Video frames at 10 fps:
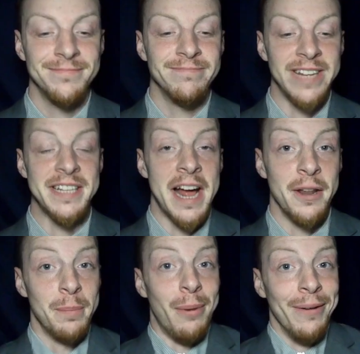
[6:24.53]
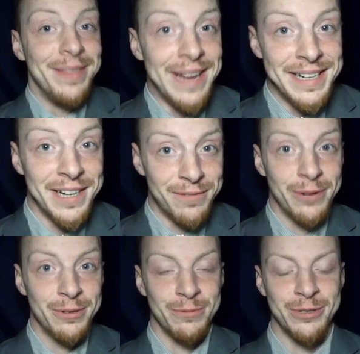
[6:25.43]
That's kind of the point the
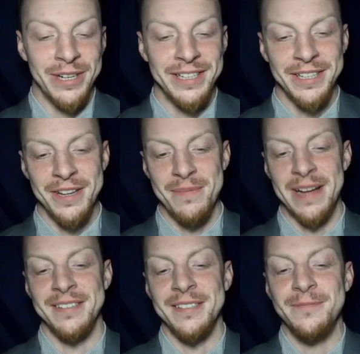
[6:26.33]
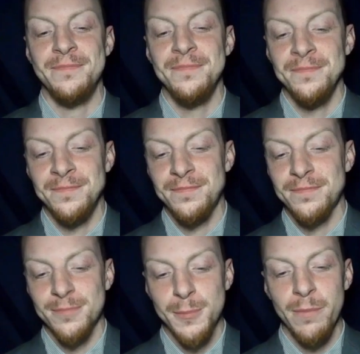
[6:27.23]
Anti-Federalists were trying to tell you, Madison.
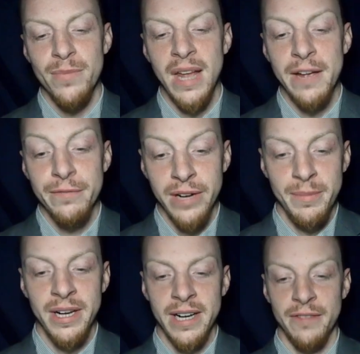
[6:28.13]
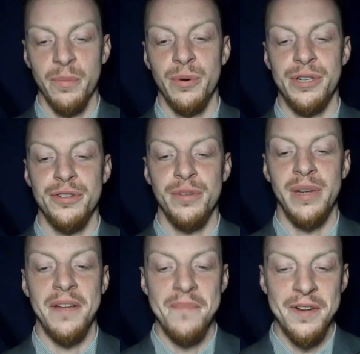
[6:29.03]
In framing a government which is to
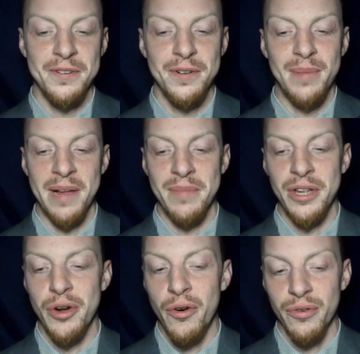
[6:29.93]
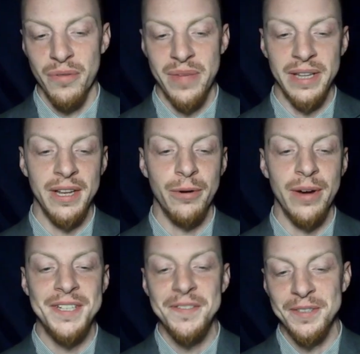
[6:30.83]
be administered by men over men, the
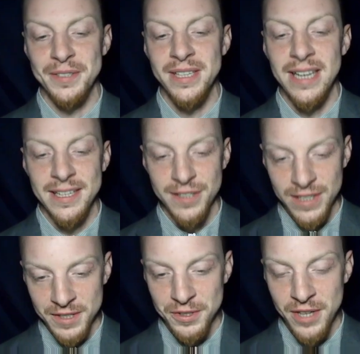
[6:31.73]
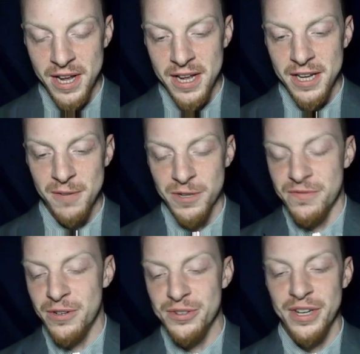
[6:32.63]
great difficulty lies in this. You must
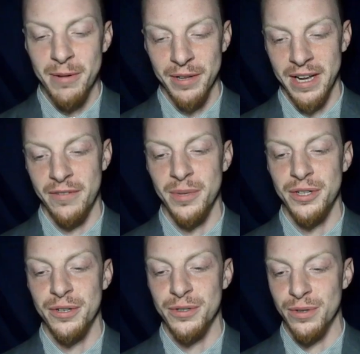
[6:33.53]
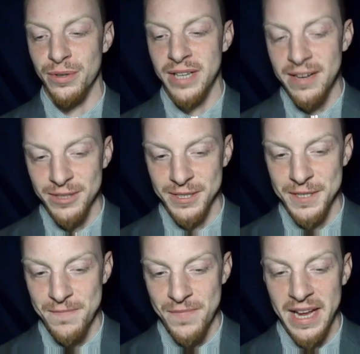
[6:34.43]
first enable the government to control the governed,
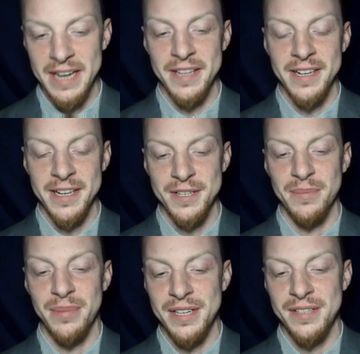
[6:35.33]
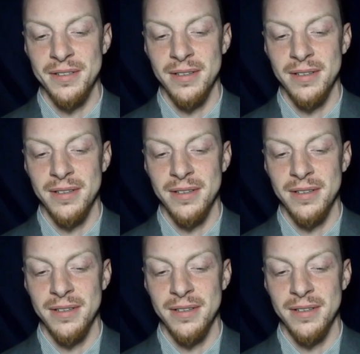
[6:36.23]
and in the next place,